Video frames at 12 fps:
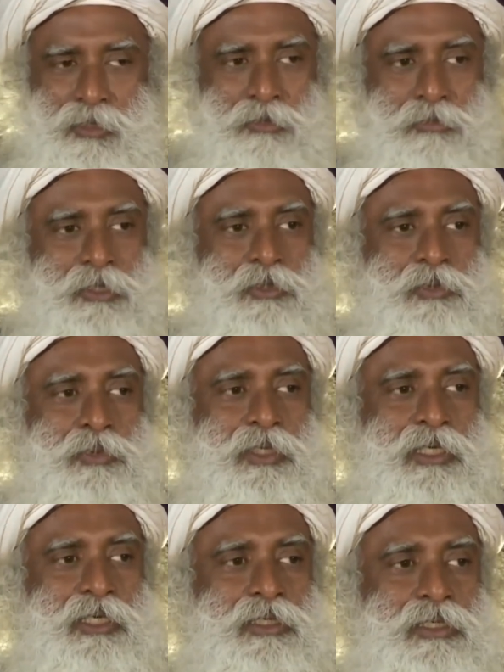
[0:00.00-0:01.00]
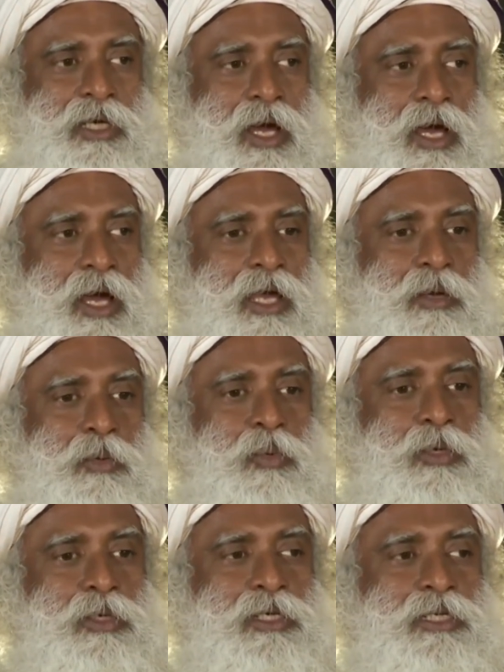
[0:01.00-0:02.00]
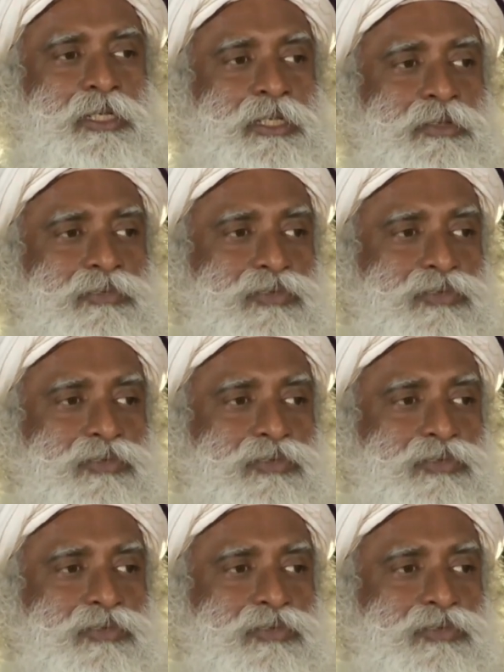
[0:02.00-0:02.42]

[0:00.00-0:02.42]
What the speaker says: You must eat high water content